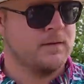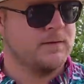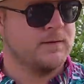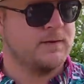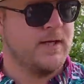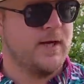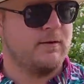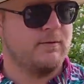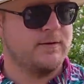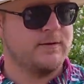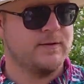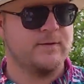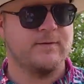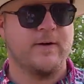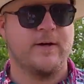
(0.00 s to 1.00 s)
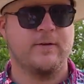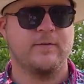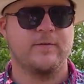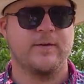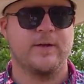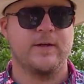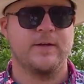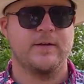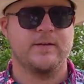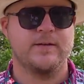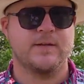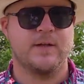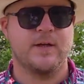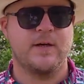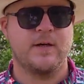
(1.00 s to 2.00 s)
So now we're into the final third of the
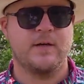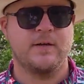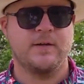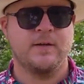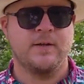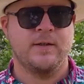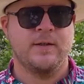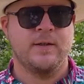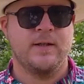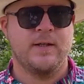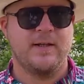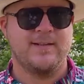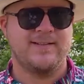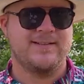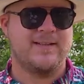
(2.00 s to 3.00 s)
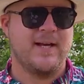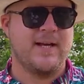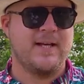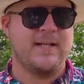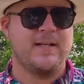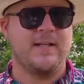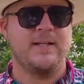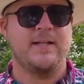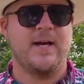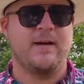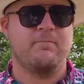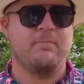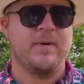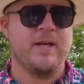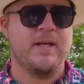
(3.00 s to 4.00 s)
cigar. It stayed in
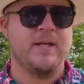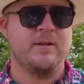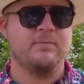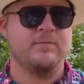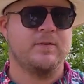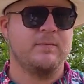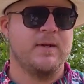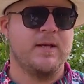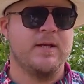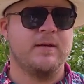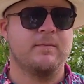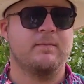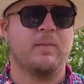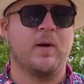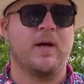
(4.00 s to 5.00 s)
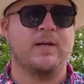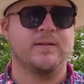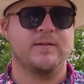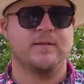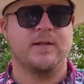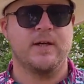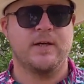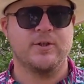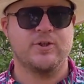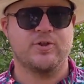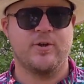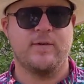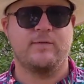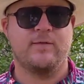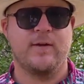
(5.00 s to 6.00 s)
that medium to medium plus
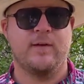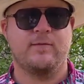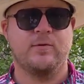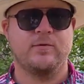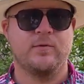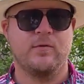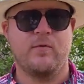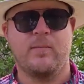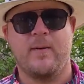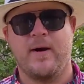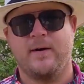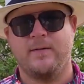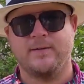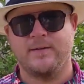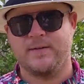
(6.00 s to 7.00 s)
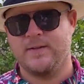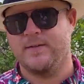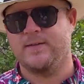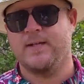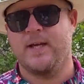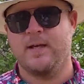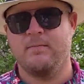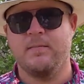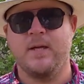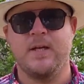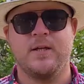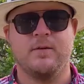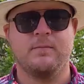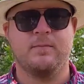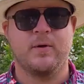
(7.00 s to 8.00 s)
strength level with about the same
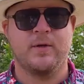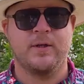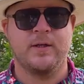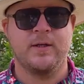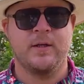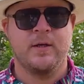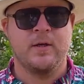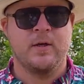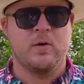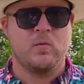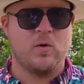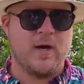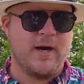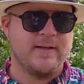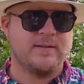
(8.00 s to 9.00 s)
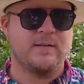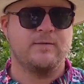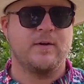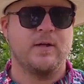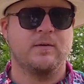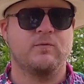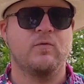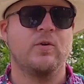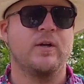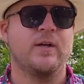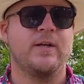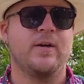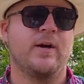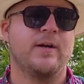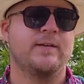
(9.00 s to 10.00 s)
medium body. What has developed really
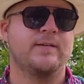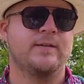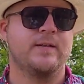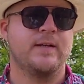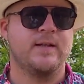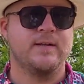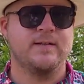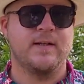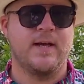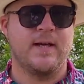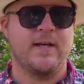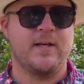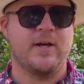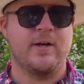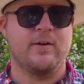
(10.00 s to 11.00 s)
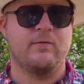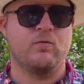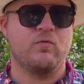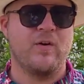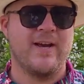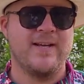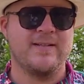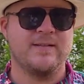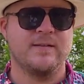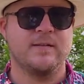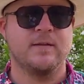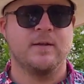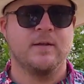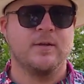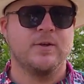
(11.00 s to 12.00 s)
nice is a kind of
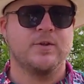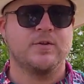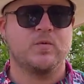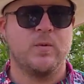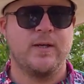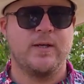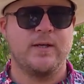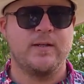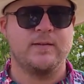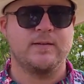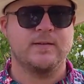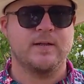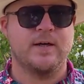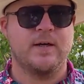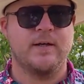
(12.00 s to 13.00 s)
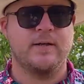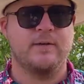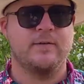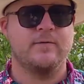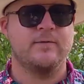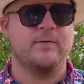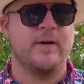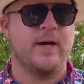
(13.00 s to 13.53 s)
raisin sweetness, kind of